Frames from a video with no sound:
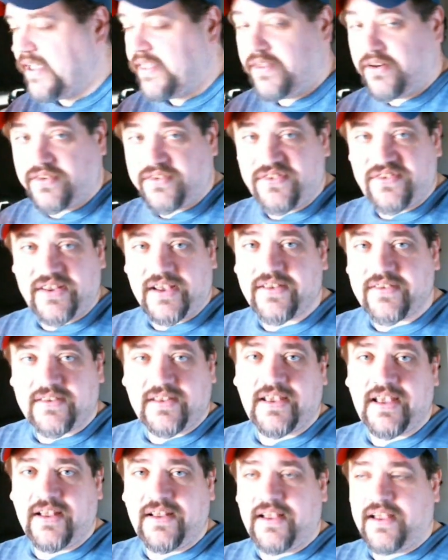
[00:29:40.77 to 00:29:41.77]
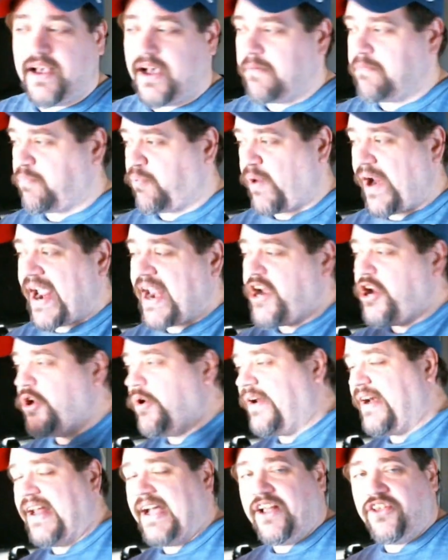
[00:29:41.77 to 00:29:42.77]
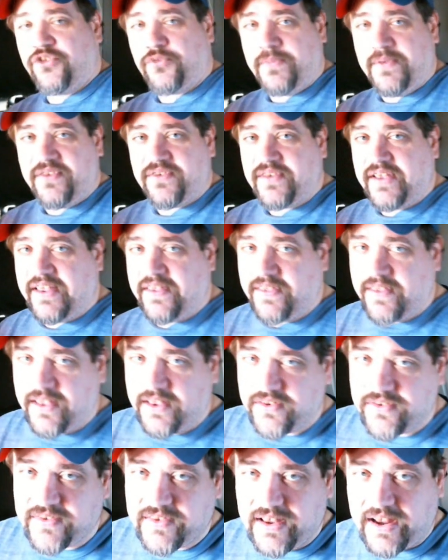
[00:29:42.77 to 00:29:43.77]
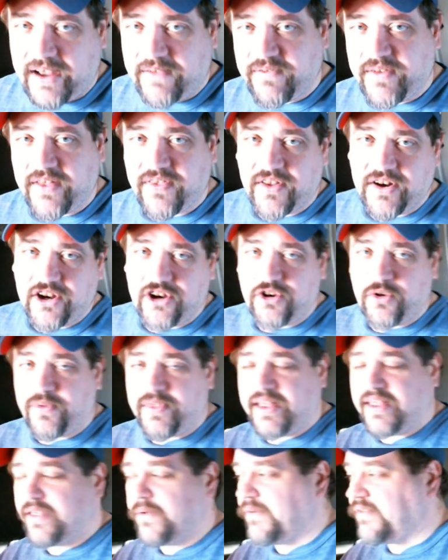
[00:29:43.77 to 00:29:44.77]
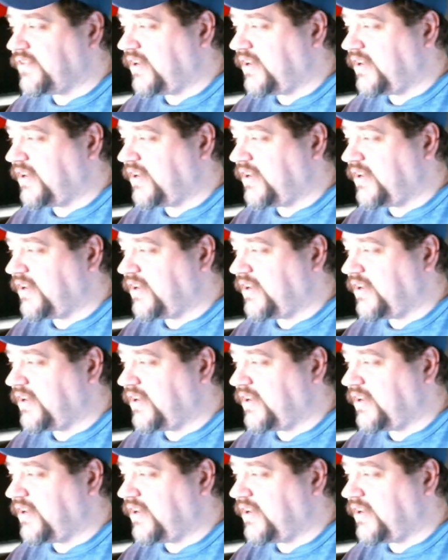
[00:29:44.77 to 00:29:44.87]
There's six uh, brand new announcements in this that have nothing to do with anything